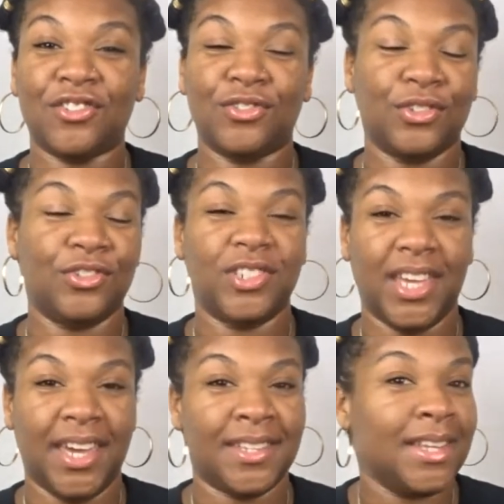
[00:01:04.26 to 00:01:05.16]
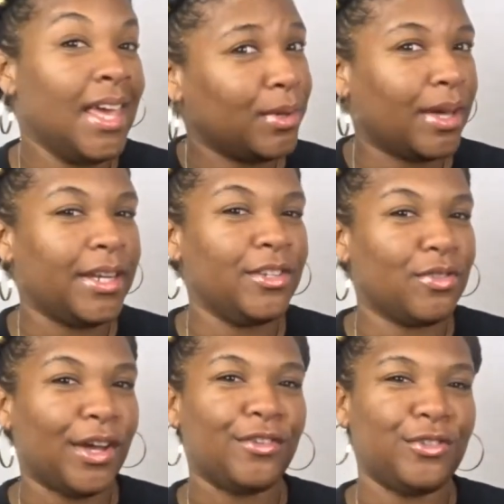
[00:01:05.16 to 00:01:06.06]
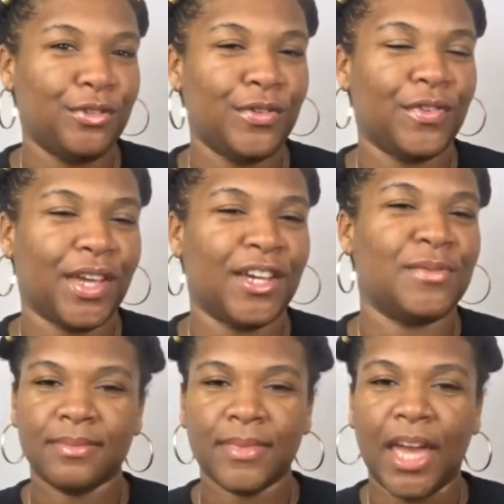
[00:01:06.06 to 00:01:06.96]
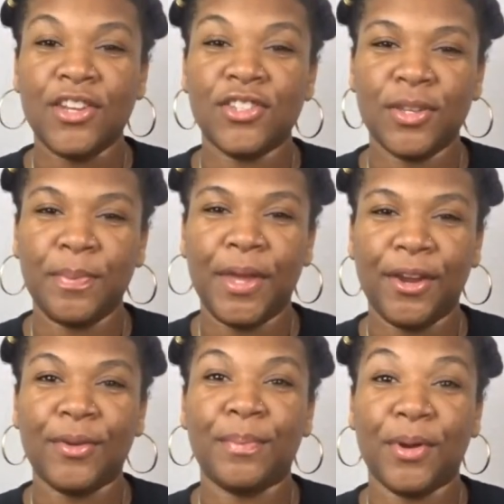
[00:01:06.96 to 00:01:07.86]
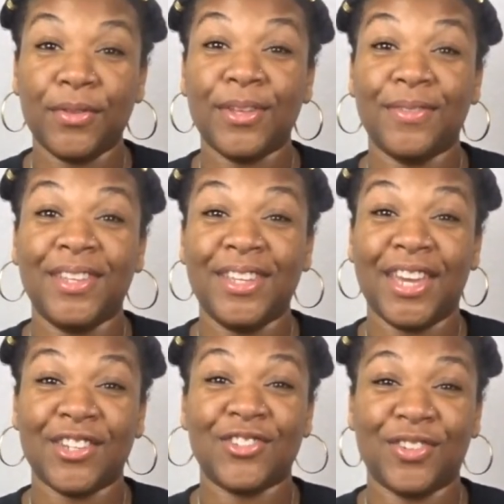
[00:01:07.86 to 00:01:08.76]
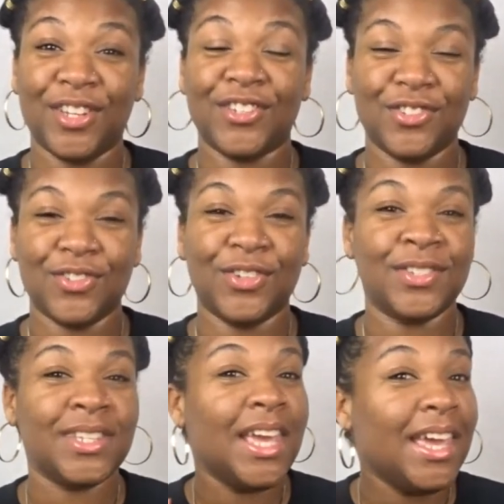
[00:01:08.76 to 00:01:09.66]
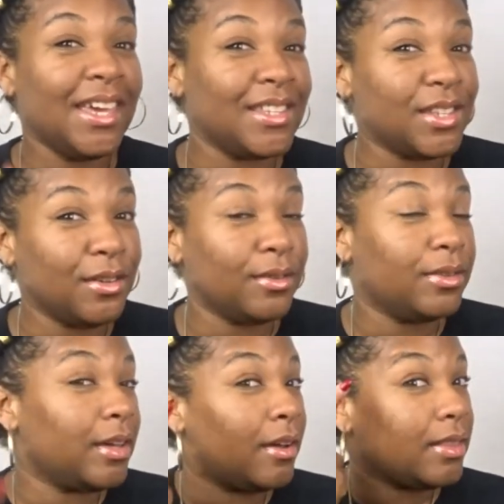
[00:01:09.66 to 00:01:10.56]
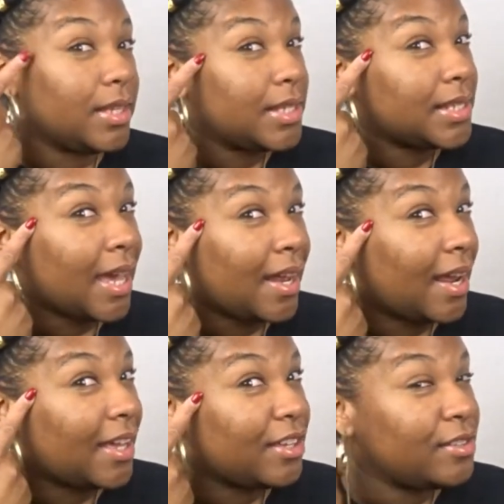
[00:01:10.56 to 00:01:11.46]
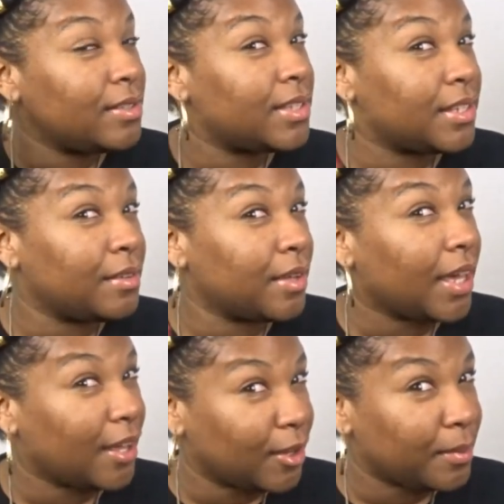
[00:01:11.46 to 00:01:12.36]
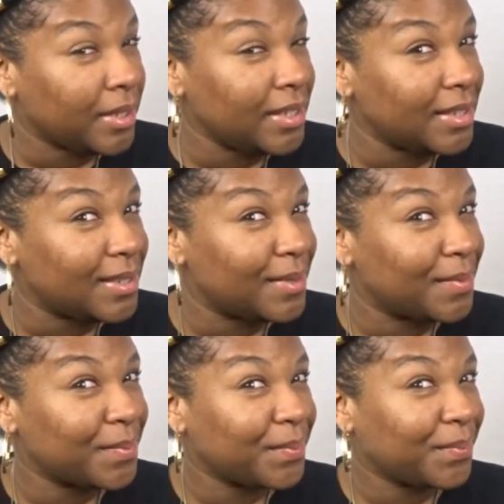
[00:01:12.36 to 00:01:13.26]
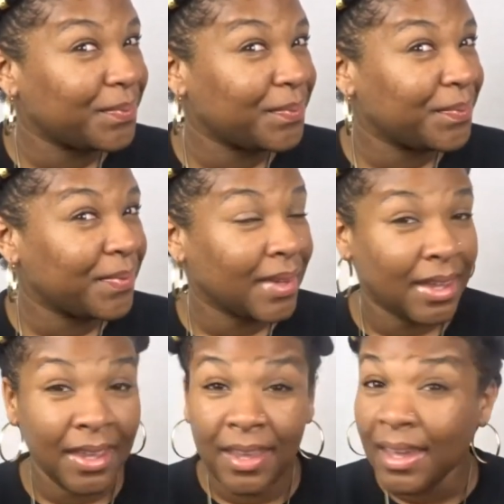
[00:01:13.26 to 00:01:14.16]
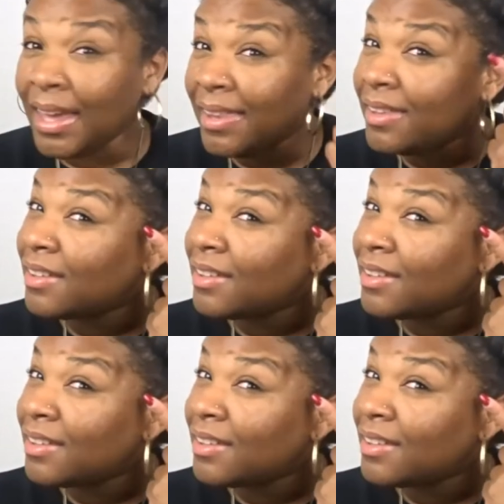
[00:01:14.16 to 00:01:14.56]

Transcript: controls, you guys. Well, I didn't try out two different kinds, but I just compared both of the actual edge controls. And so on this side I use Silk Elements. And then